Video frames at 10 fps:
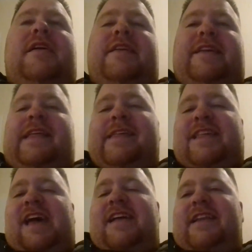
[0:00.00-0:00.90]
Needed
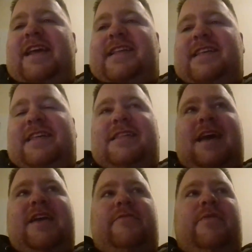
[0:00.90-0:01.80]
to
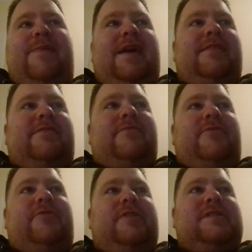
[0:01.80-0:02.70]
save a bit
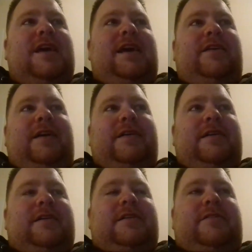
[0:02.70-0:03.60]
towards like
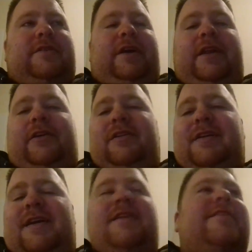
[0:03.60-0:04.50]
going on
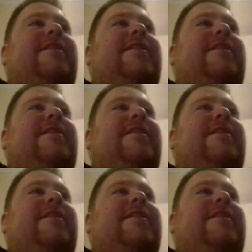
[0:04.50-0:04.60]
holiday.